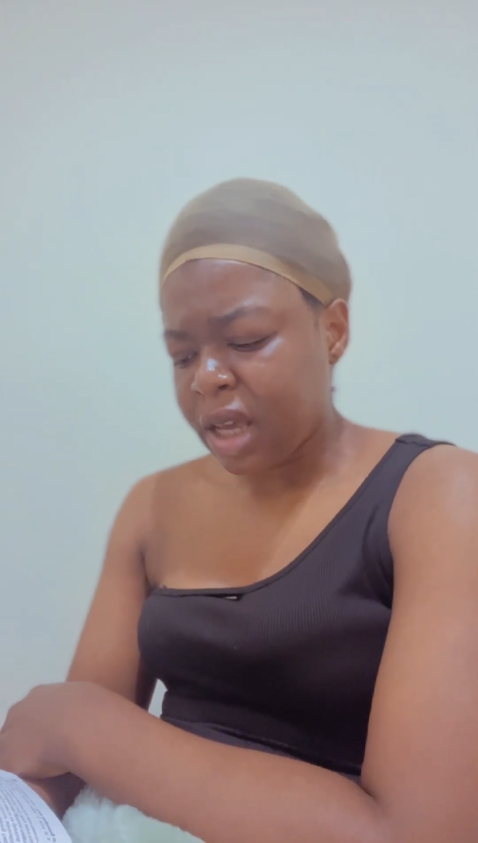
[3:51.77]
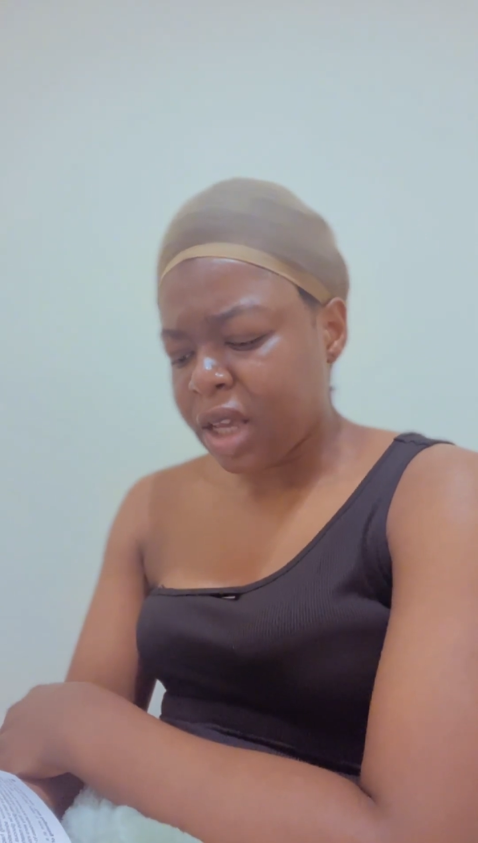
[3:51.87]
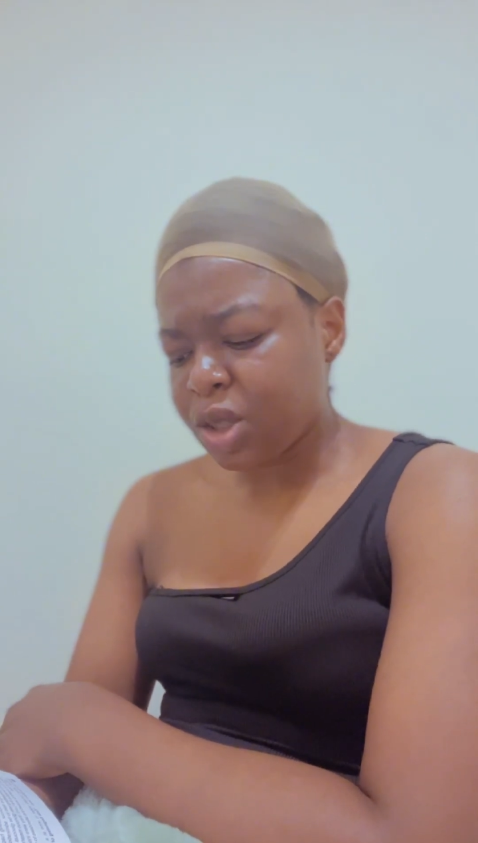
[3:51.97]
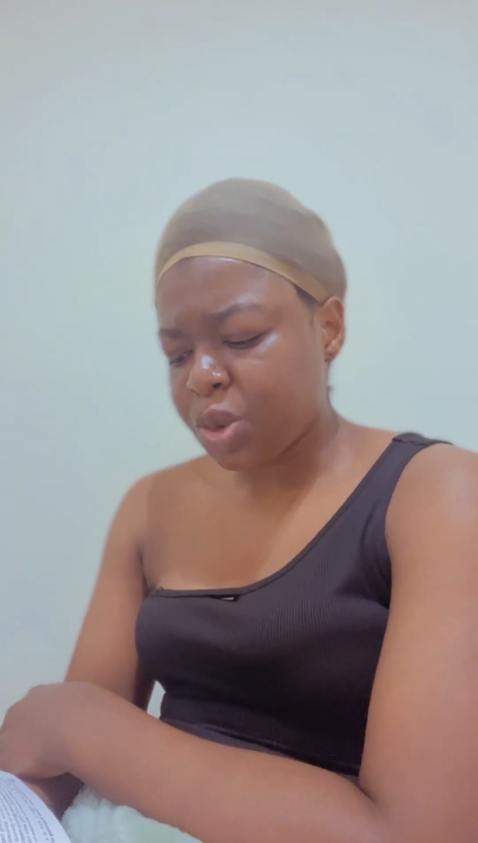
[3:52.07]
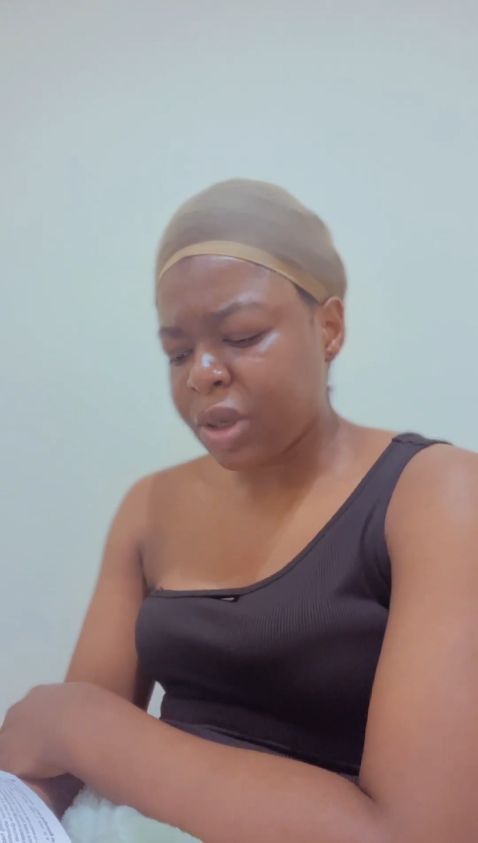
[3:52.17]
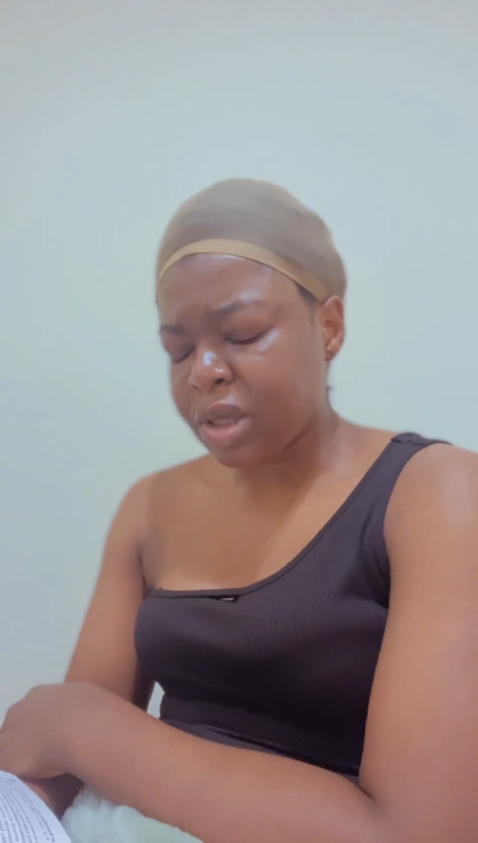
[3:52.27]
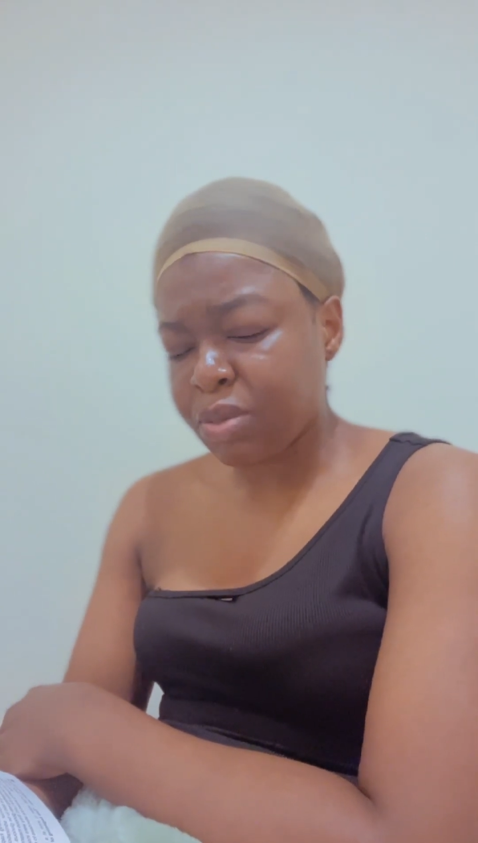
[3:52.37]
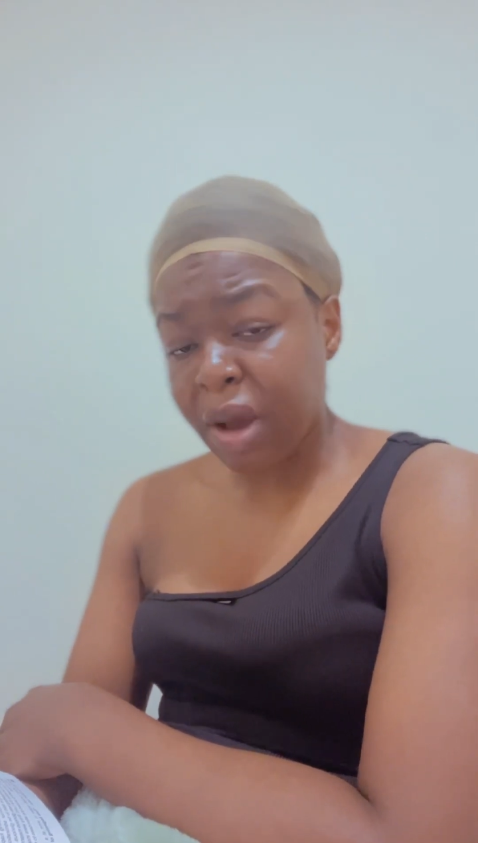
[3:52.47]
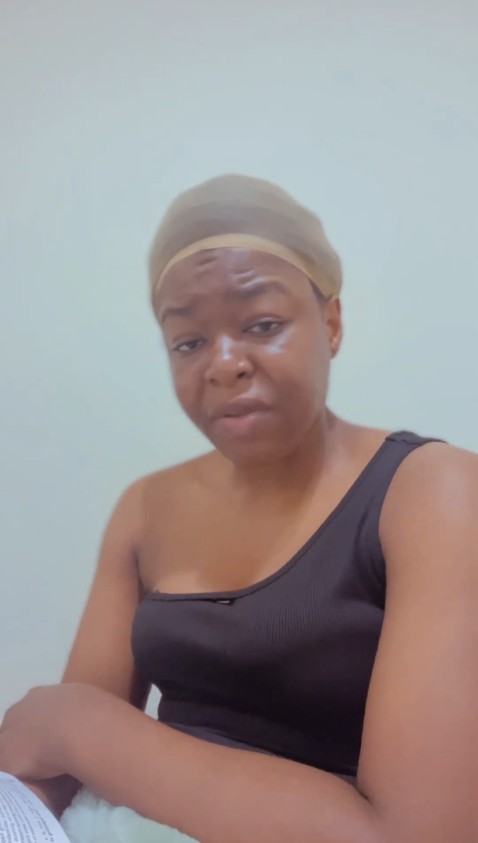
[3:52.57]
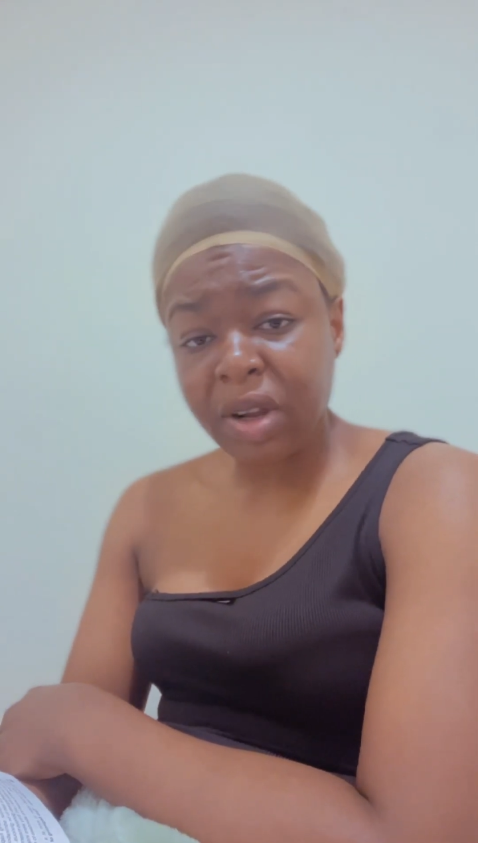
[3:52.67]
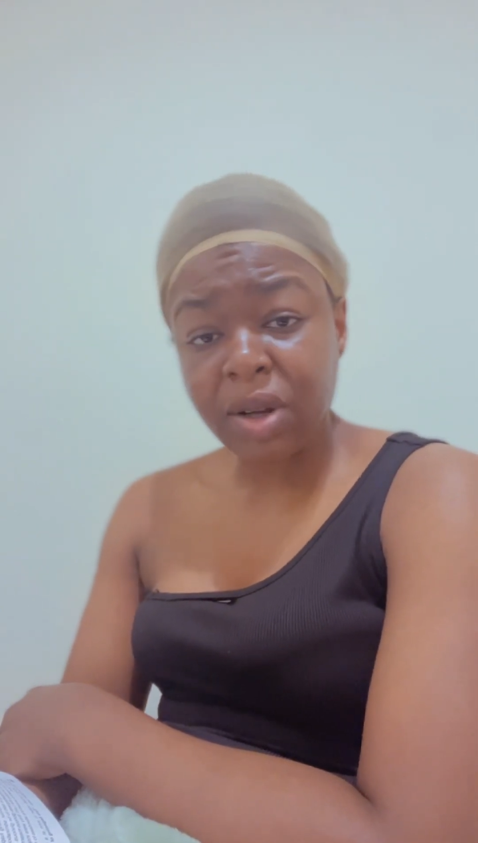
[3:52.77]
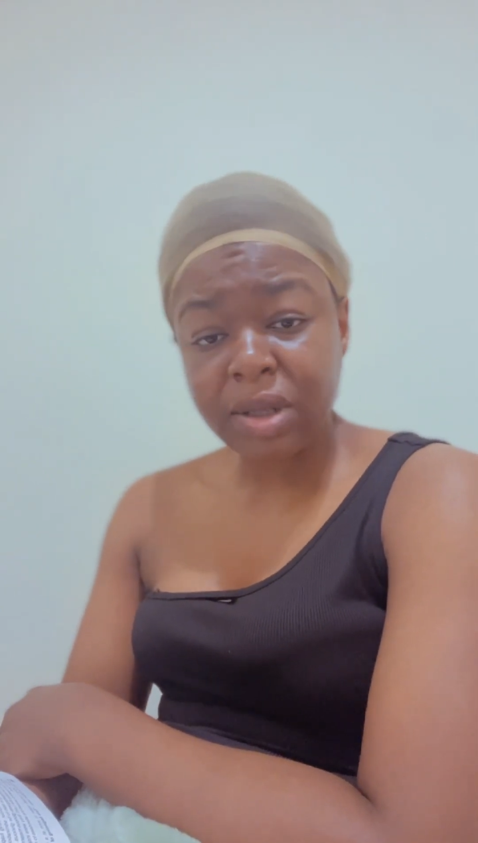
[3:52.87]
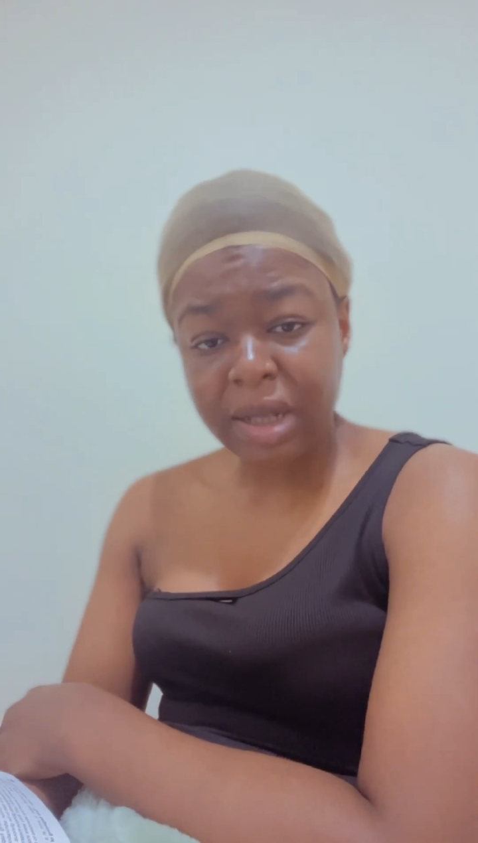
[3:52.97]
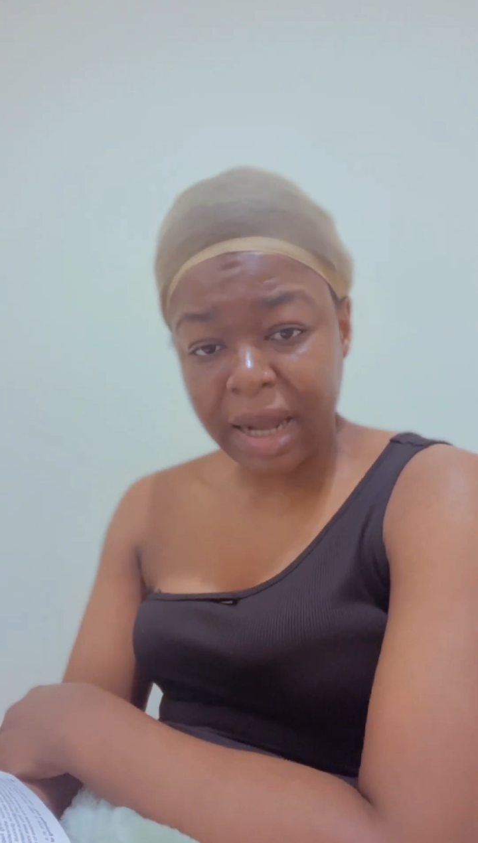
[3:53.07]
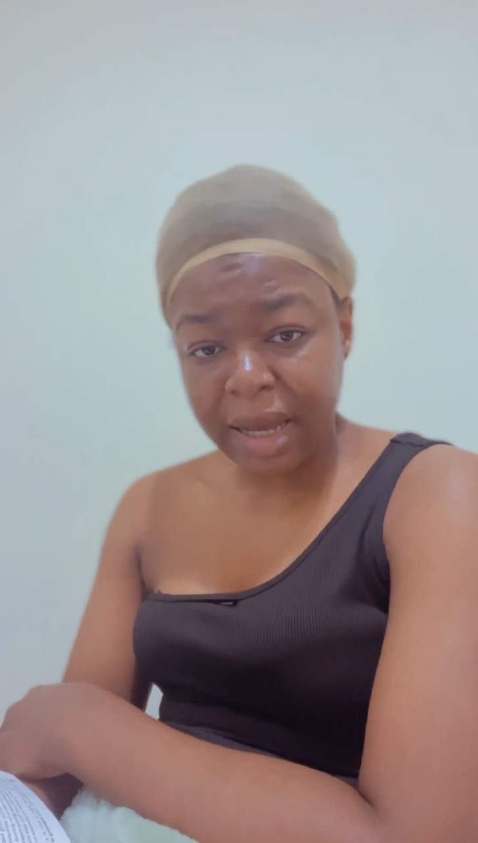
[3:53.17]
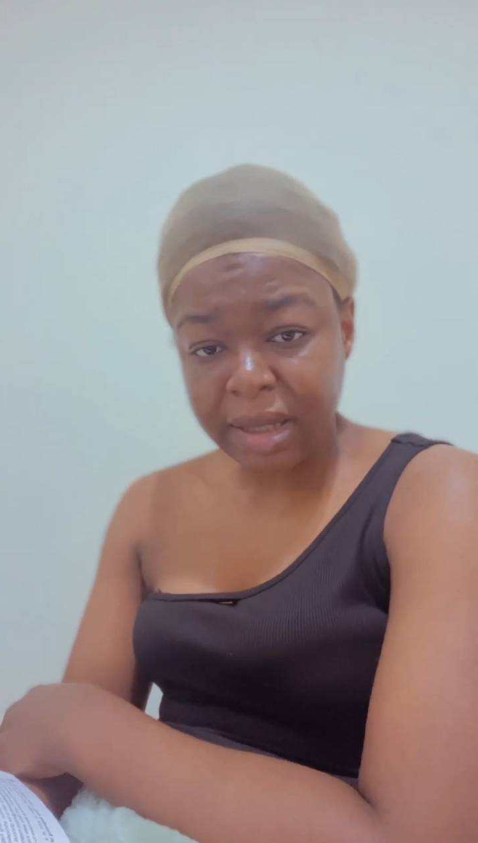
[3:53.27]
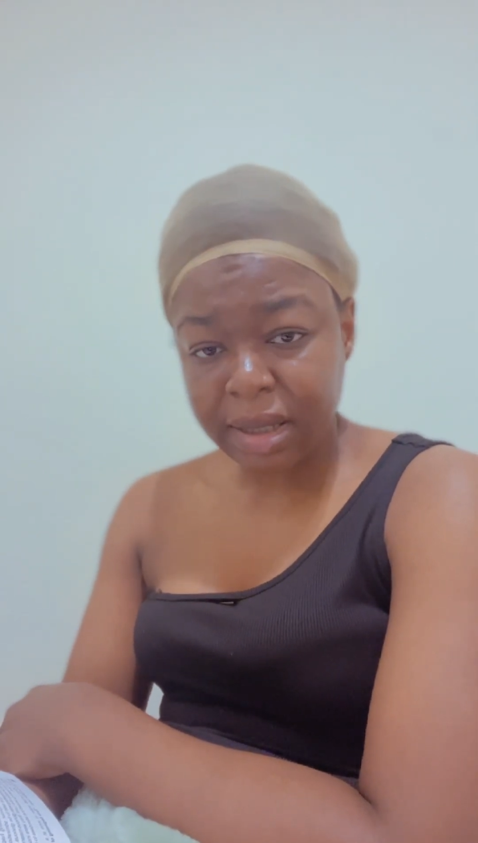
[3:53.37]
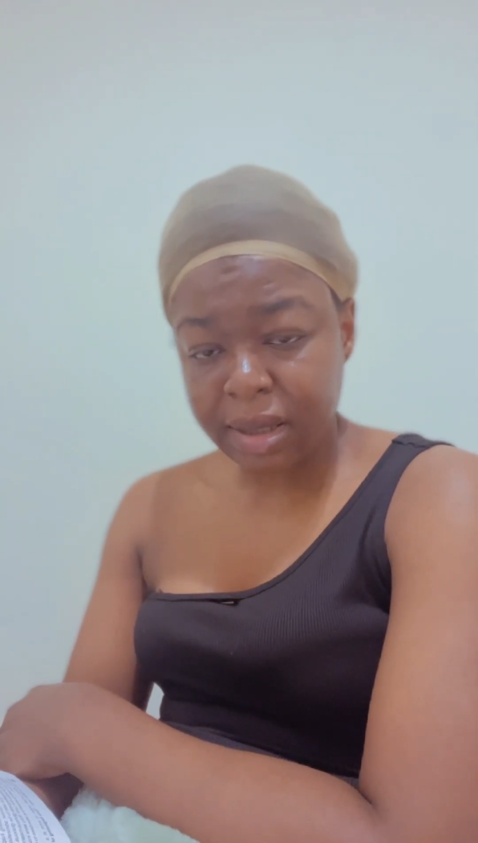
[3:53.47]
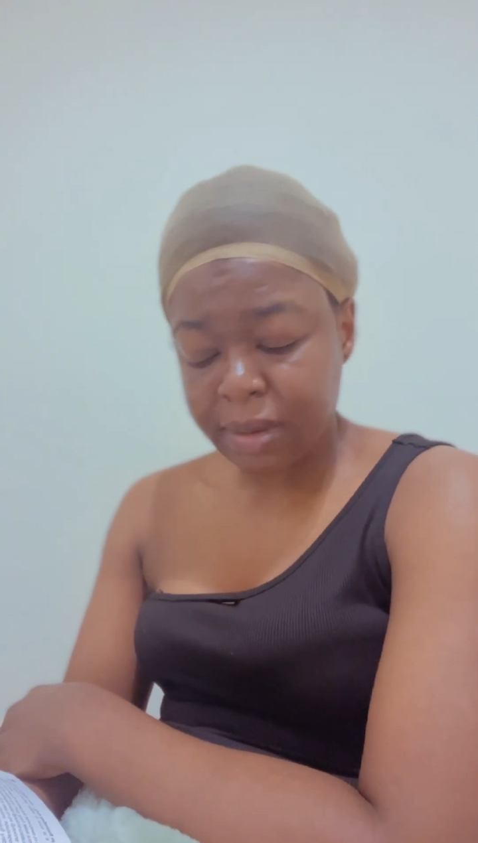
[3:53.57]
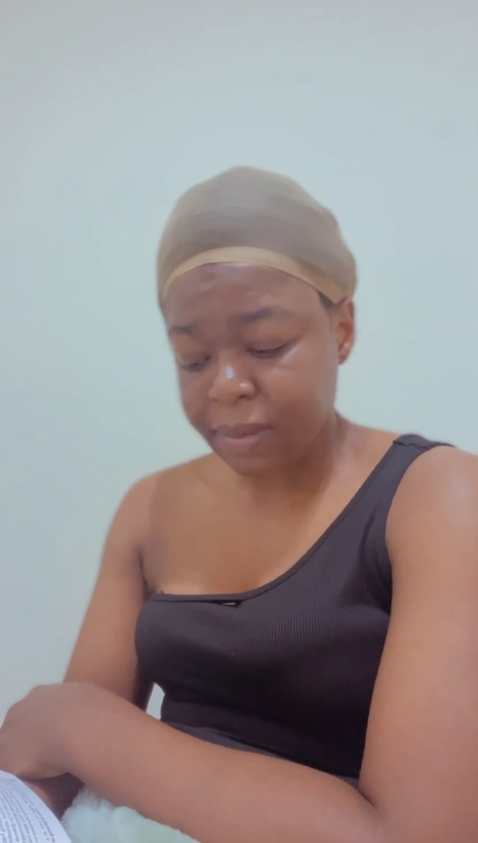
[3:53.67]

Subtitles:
into his marvelous light."